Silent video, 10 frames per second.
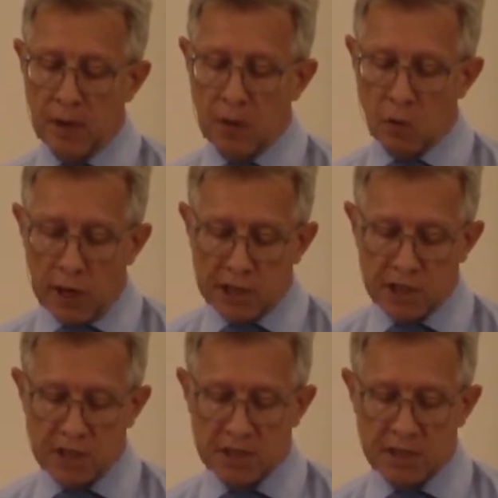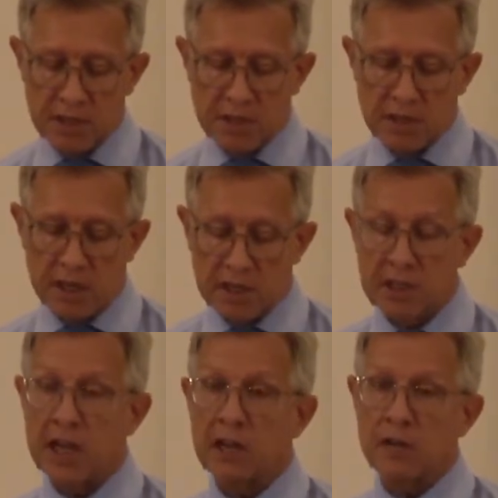righteousness and
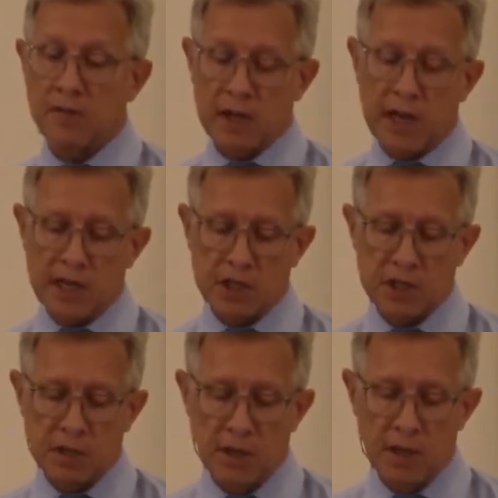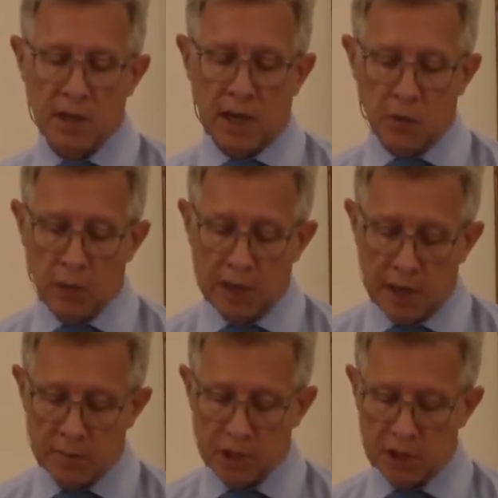sanctification and
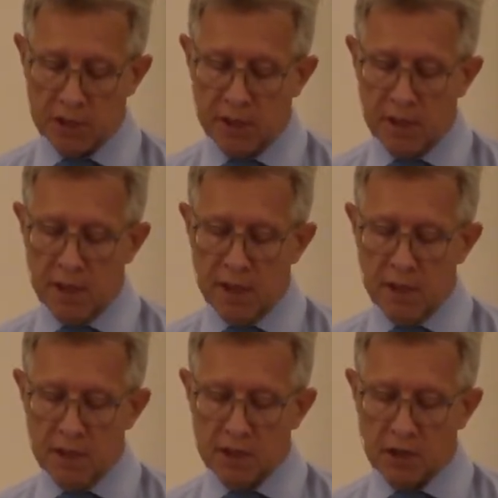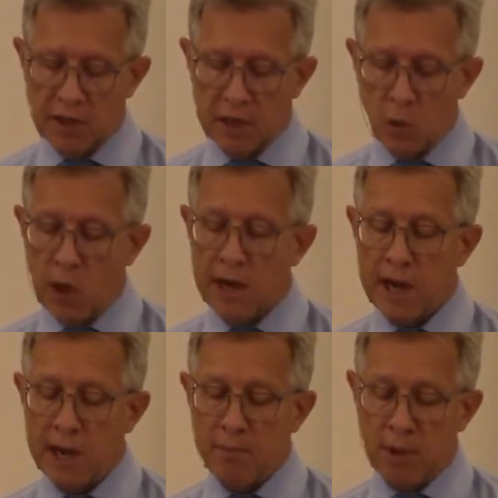redemption, so that when
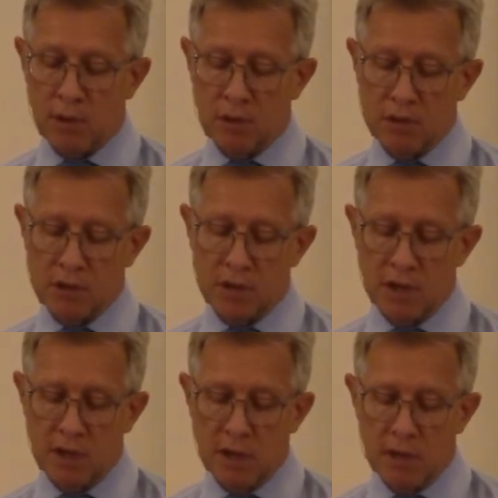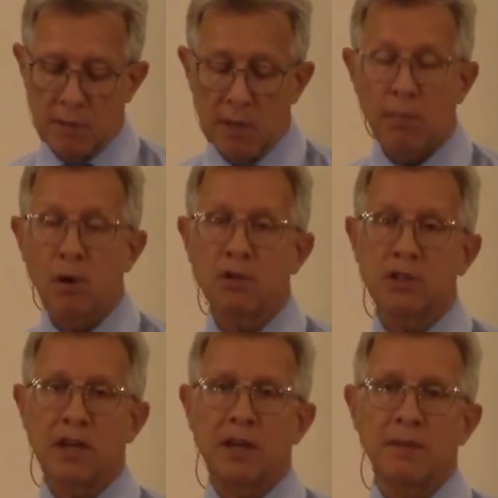I boast, my
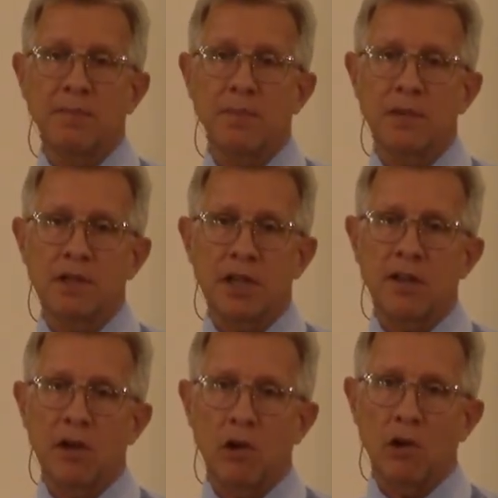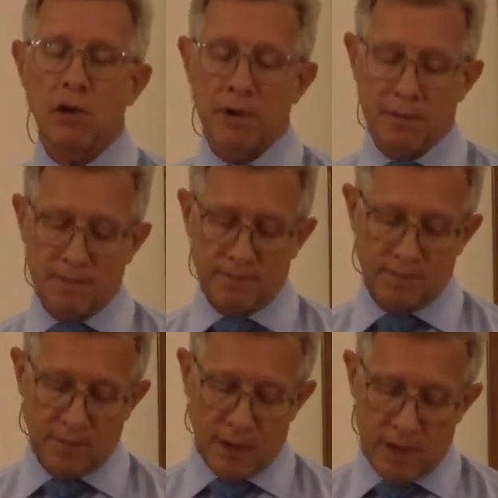boasting is in the Lord.
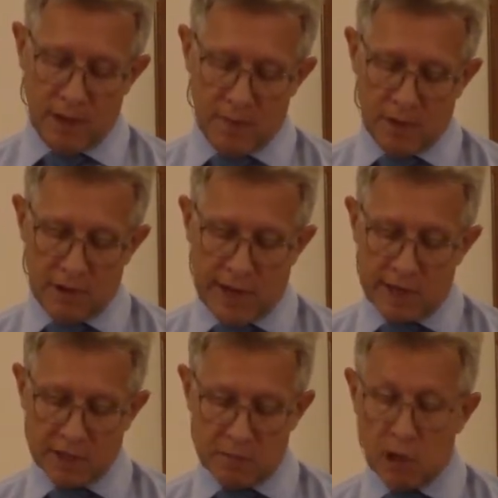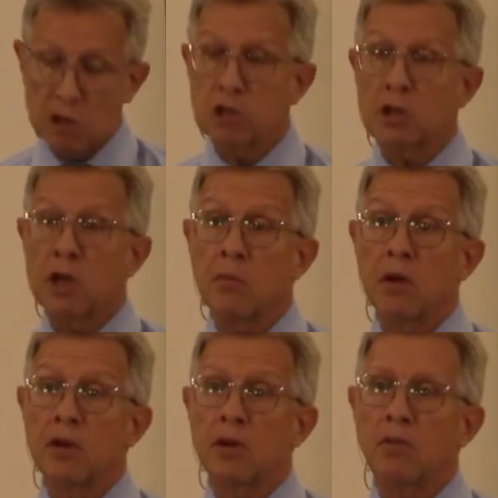I'm going to ask Marcia
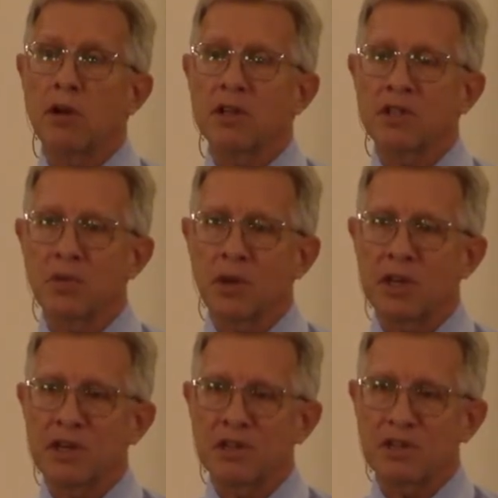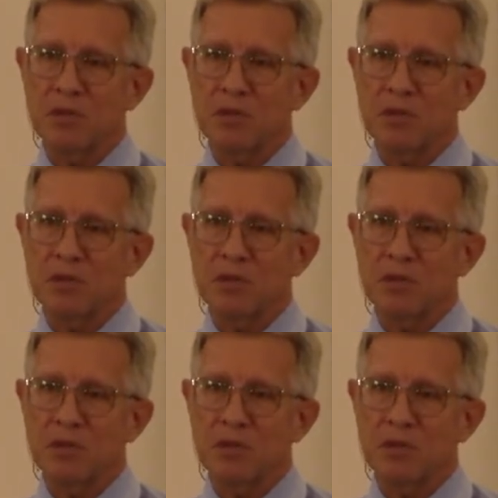Cumlin to bring us the readings this